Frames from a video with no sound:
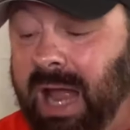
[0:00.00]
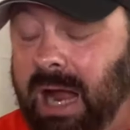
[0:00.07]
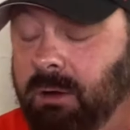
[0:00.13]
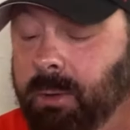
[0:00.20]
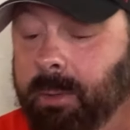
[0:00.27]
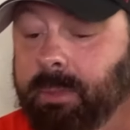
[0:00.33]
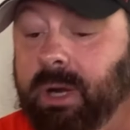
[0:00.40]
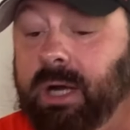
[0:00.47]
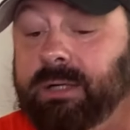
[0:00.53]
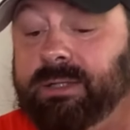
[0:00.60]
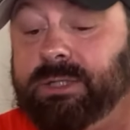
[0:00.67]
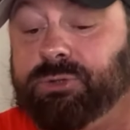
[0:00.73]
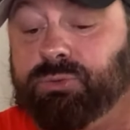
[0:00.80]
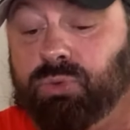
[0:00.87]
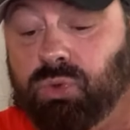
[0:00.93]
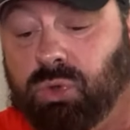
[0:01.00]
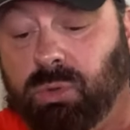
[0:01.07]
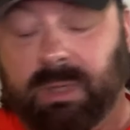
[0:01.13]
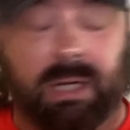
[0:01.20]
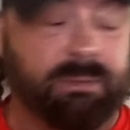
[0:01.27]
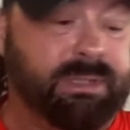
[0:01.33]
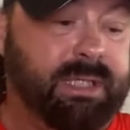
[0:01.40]
I remember hearing this rule
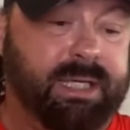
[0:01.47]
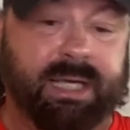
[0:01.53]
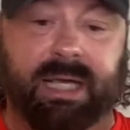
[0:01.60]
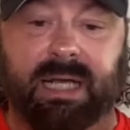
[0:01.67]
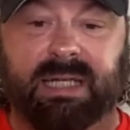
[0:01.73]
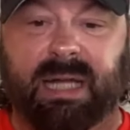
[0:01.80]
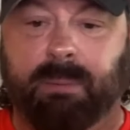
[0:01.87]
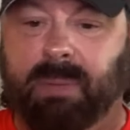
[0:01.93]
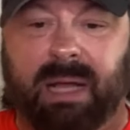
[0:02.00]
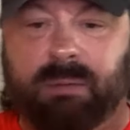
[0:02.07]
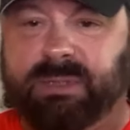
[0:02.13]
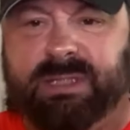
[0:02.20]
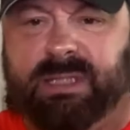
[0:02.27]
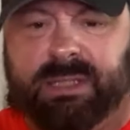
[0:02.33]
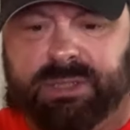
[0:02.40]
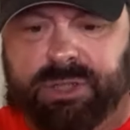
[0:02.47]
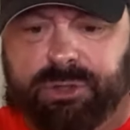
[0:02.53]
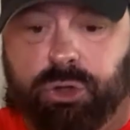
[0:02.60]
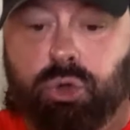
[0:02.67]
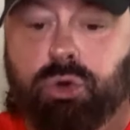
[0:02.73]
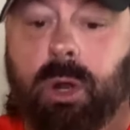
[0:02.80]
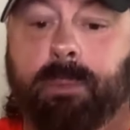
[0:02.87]
when I was a kid. It was the
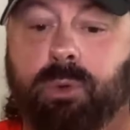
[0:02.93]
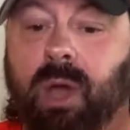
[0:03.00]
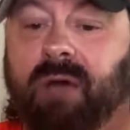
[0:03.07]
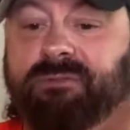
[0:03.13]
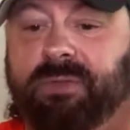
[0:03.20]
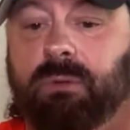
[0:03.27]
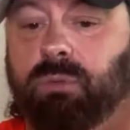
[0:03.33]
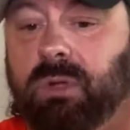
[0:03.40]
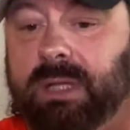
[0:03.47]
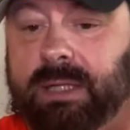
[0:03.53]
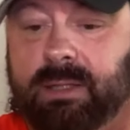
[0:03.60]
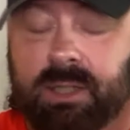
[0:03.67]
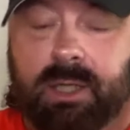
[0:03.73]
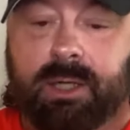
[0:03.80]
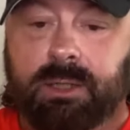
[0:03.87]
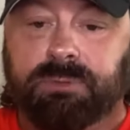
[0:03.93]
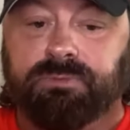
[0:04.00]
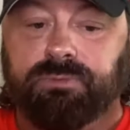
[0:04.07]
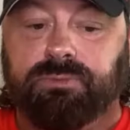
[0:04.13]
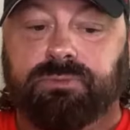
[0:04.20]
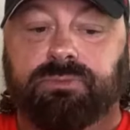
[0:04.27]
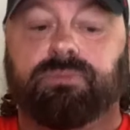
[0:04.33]
UWF that really
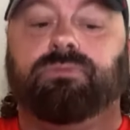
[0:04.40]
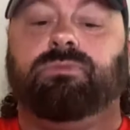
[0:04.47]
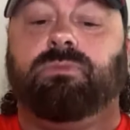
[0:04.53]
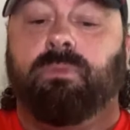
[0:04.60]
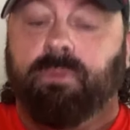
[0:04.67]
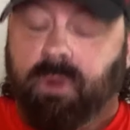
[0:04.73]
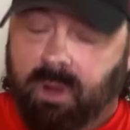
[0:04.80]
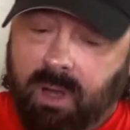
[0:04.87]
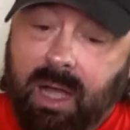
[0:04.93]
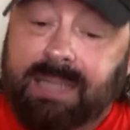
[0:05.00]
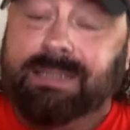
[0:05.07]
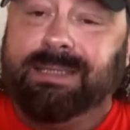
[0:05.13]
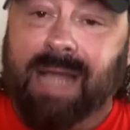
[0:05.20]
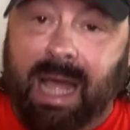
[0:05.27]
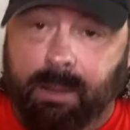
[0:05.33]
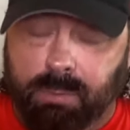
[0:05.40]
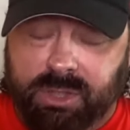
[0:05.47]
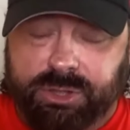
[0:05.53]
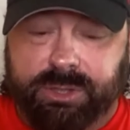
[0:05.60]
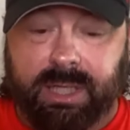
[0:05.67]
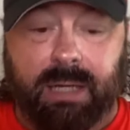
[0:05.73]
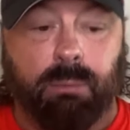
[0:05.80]

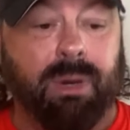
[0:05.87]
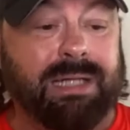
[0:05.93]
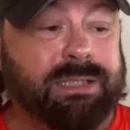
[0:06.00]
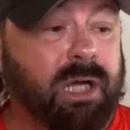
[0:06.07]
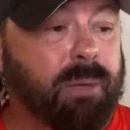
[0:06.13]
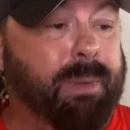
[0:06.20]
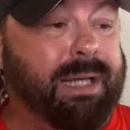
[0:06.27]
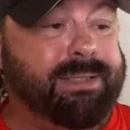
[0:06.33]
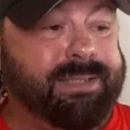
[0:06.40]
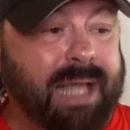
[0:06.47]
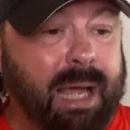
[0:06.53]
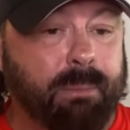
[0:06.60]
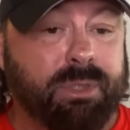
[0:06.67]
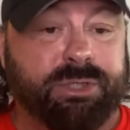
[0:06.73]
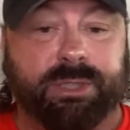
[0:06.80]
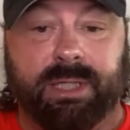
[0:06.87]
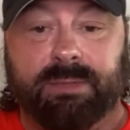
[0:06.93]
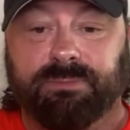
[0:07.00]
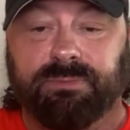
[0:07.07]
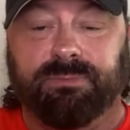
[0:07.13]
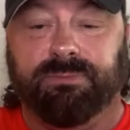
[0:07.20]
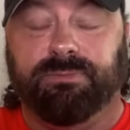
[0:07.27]
established it. And when I talk about established
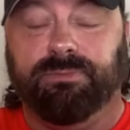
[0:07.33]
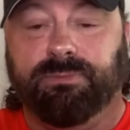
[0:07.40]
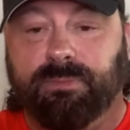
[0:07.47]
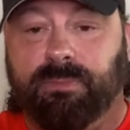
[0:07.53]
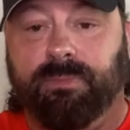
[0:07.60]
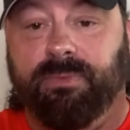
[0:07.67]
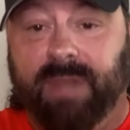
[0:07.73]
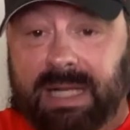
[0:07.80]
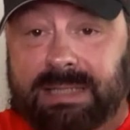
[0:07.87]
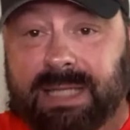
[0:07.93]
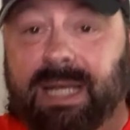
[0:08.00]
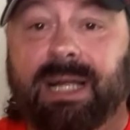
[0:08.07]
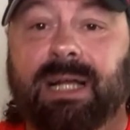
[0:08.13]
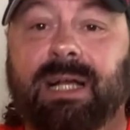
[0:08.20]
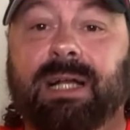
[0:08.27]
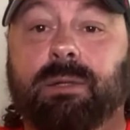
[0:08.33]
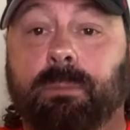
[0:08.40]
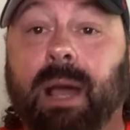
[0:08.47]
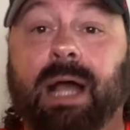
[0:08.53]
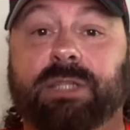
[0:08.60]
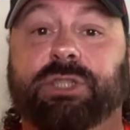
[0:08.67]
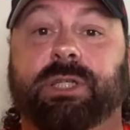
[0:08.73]
it, they did it in
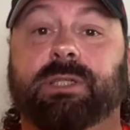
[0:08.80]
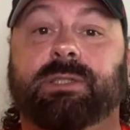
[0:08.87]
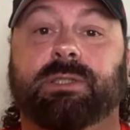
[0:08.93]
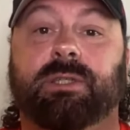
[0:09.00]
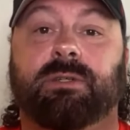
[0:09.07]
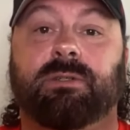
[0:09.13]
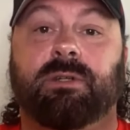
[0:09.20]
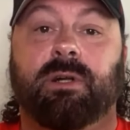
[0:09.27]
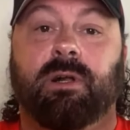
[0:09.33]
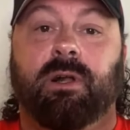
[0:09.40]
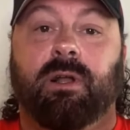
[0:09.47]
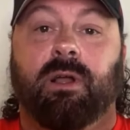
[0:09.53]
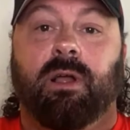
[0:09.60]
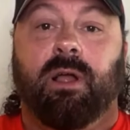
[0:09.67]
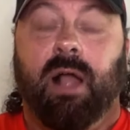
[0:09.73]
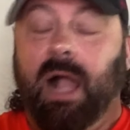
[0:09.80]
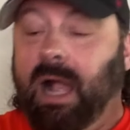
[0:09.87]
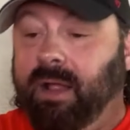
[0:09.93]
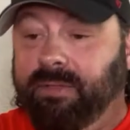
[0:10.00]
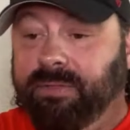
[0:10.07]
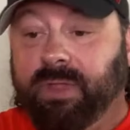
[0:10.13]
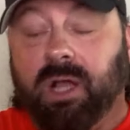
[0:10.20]
matches,
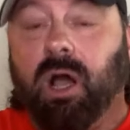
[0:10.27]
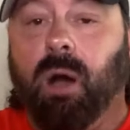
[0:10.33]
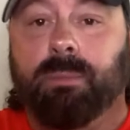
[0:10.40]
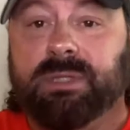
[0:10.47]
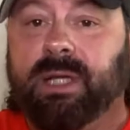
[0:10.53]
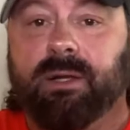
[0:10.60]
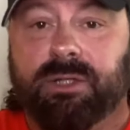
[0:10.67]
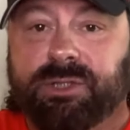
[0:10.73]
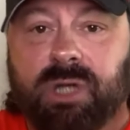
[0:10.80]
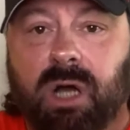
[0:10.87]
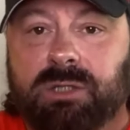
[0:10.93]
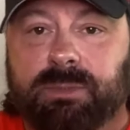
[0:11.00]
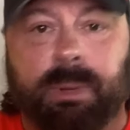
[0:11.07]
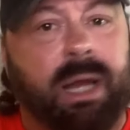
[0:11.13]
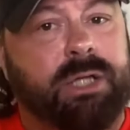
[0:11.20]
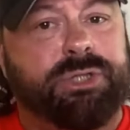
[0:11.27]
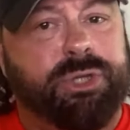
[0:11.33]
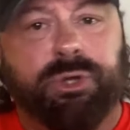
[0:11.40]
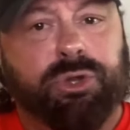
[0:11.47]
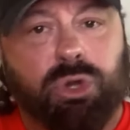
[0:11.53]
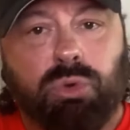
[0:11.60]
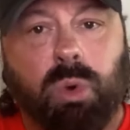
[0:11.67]
and the commentators talked about it, so
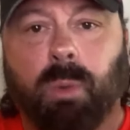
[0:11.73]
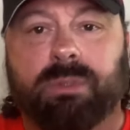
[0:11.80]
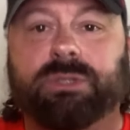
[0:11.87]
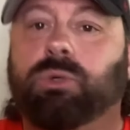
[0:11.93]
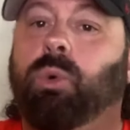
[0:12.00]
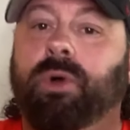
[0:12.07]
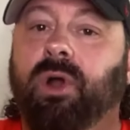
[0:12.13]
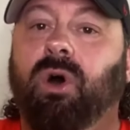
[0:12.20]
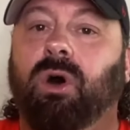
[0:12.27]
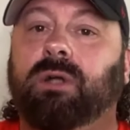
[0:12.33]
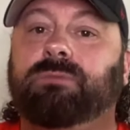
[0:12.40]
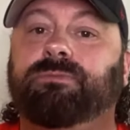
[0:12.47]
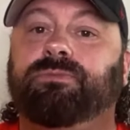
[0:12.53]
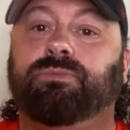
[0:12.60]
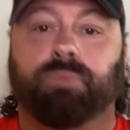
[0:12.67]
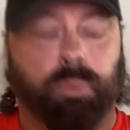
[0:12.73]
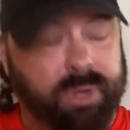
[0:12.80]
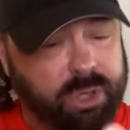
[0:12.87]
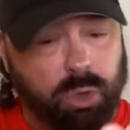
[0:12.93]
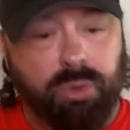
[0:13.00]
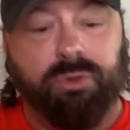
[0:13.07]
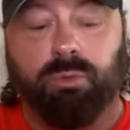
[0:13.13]
you knew what was going on. We
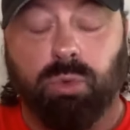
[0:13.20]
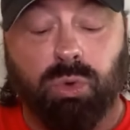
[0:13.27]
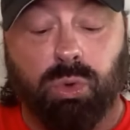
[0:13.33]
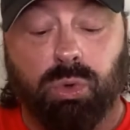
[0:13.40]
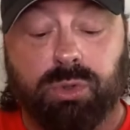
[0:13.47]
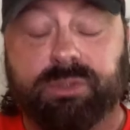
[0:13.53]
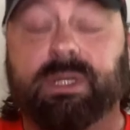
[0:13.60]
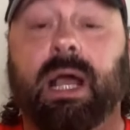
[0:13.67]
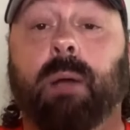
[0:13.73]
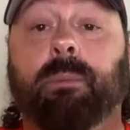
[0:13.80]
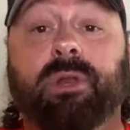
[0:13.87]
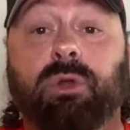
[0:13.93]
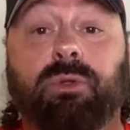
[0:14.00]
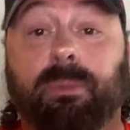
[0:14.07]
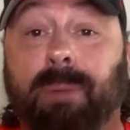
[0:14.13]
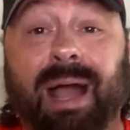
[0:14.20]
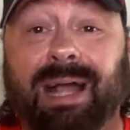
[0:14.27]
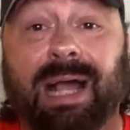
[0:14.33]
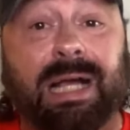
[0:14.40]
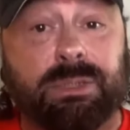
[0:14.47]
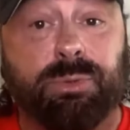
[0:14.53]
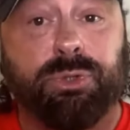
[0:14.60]
knew the rules, and we knew the bad guys were